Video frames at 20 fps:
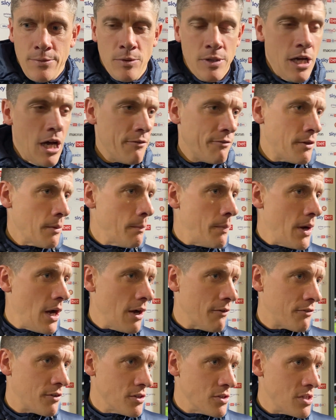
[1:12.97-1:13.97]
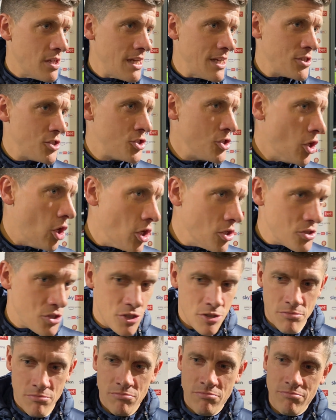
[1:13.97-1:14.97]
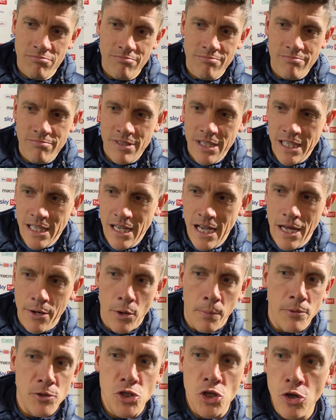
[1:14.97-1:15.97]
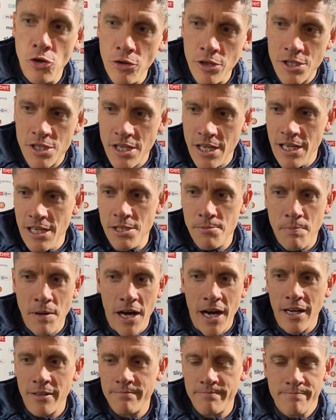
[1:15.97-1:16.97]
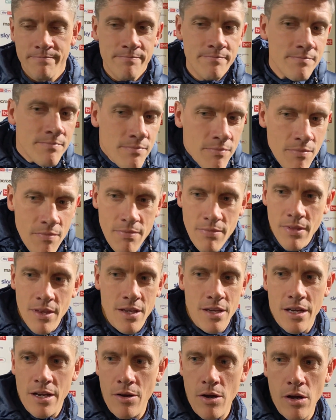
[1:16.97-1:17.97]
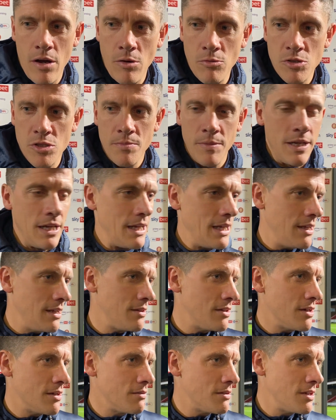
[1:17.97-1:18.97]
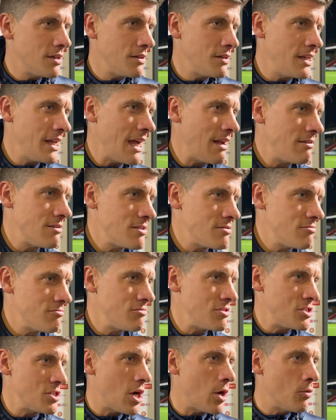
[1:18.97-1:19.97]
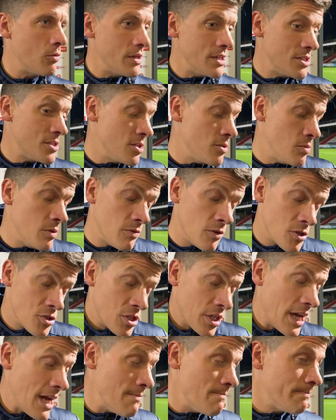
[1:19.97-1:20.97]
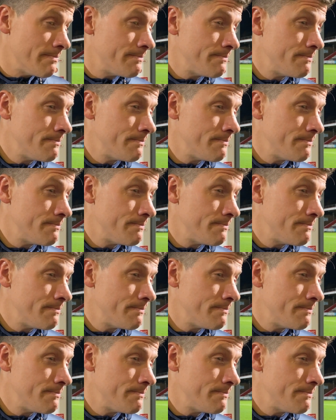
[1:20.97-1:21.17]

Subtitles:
huffed and puffed and had shots and had opportunities, but you know, ultimately the end result is that we've lost the game.